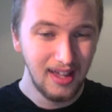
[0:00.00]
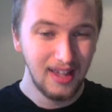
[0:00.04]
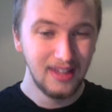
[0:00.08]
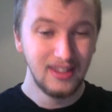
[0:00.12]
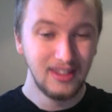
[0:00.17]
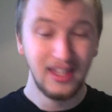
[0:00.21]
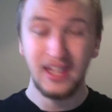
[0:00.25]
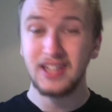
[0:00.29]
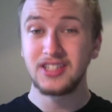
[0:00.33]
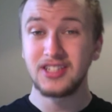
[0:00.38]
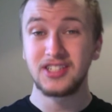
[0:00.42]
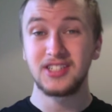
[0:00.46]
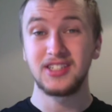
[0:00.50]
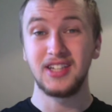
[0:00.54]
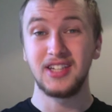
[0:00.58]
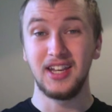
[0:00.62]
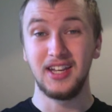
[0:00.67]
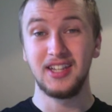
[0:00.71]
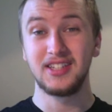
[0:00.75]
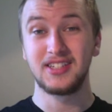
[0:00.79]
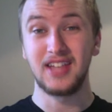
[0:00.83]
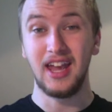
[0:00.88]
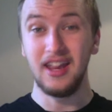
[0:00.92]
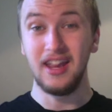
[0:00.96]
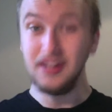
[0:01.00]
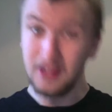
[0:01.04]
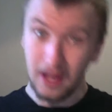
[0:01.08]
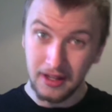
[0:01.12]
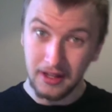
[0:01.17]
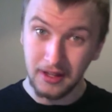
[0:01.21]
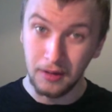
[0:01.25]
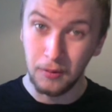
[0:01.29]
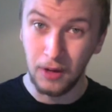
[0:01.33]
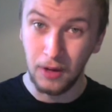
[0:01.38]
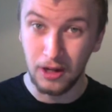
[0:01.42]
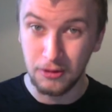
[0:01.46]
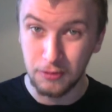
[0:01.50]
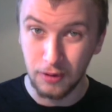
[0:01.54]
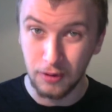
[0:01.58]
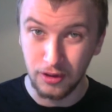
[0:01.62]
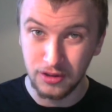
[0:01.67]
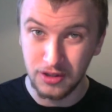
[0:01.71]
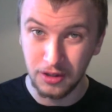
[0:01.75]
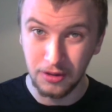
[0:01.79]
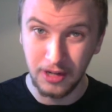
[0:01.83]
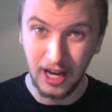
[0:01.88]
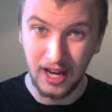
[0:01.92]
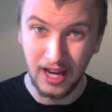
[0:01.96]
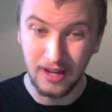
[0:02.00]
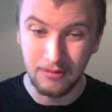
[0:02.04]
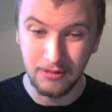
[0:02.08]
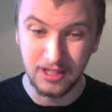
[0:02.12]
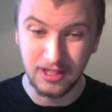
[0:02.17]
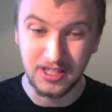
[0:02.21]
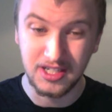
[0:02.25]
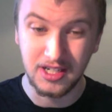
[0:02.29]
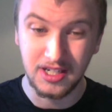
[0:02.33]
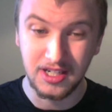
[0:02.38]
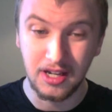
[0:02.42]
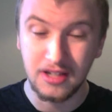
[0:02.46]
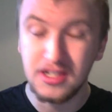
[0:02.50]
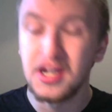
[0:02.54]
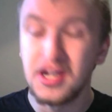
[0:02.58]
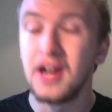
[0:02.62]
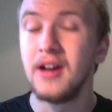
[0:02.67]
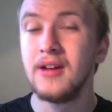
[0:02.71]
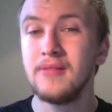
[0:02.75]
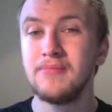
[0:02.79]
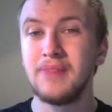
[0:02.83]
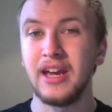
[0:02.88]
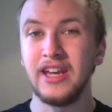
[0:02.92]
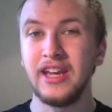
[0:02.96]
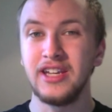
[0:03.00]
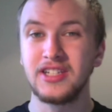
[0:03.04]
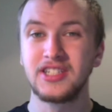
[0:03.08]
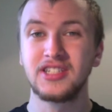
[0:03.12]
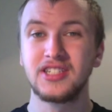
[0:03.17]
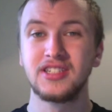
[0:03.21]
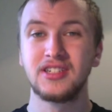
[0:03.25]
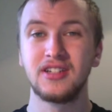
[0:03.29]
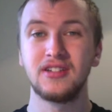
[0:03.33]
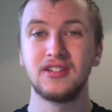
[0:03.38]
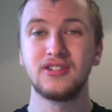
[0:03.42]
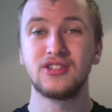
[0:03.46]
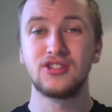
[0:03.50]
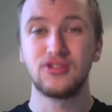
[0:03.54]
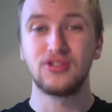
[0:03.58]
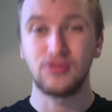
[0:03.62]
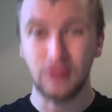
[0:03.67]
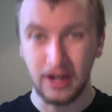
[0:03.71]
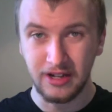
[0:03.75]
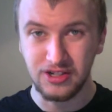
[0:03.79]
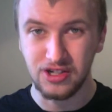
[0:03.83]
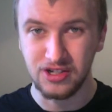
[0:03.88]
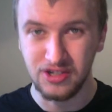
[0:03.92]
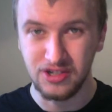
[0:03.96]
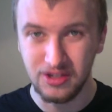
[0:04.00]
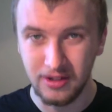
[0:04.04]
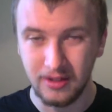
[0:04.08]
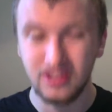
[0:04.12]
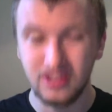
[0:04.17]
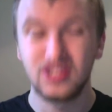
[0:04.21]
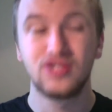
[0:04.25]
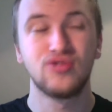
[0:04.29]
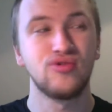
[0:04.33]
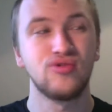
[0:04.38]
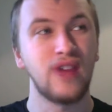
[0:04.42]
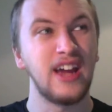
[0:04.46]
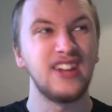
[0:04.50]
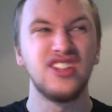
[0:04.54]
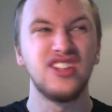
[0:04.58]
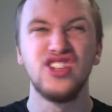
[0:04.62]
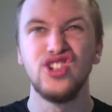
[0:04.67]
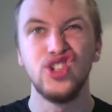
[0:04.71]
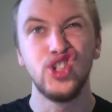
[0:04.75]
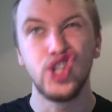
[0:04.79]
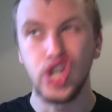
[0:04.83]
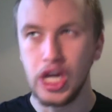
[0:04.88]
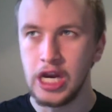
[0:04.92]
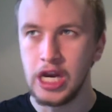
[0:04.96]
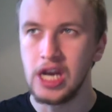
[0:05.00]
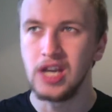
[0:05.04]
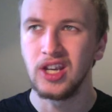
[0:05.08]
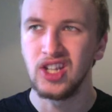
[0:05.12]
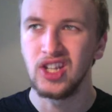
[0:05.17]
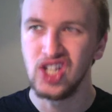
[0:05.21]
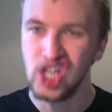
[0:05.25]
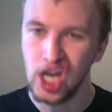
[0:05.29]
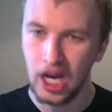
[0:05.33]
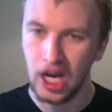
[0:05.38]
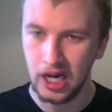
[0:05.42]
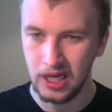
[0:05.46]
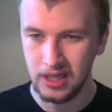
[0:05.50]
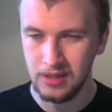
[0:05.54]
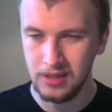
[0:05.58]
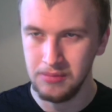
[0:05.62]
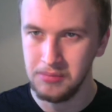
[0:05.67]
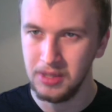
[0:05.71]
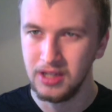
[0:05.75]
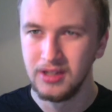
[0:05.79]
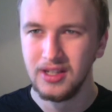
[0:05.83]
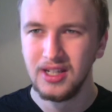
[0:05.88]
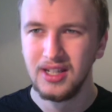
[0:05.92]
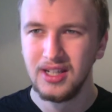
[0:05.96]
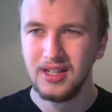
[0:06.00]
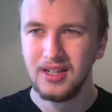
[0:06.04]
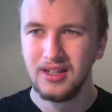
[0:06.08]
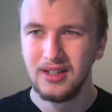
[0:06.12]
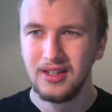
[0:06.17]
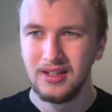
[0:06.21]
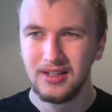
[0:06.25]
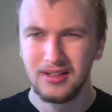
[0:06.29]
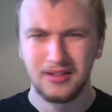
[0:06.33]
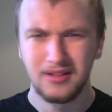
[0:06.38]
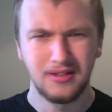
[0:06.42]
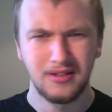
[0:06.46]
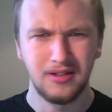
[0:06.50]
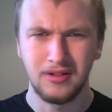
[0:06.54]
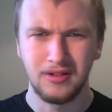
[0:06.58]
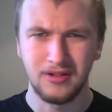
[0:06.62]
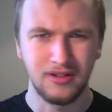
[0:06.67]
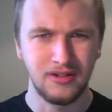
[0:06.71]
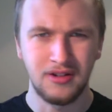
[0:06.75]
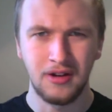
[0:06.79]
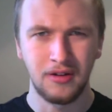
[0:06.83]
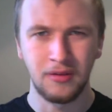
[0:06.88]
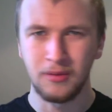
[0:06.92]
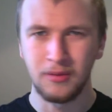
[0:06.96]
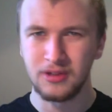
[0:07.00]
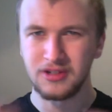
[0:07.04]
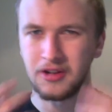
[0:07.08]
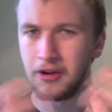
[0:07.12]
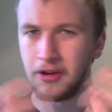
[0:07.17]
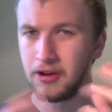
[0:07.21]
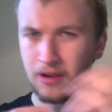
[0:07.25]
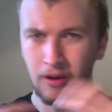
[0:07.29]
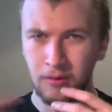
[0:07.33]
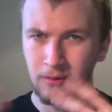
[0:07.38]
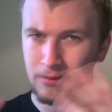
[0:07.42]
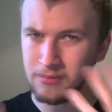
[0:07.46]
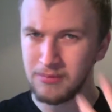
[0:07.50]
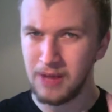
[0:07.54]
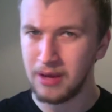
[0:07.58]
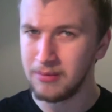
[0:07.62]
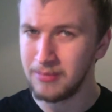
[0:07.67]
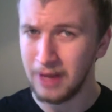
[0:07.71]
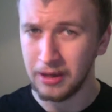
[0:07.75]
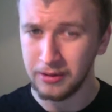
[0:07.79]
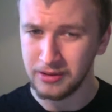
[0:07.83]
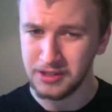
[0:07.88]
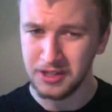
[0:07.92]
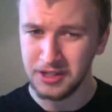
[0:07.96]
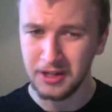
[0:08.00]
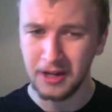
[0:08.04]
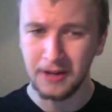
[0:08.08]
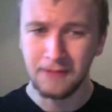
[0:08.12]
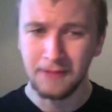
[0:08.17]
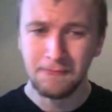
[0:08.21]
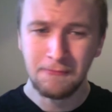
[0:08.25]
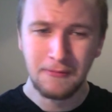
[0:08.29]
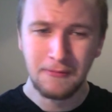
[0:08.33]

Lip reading: This is another World War II game. This is a turn-based strategy game. God, I don't know what's going on with my mouth today.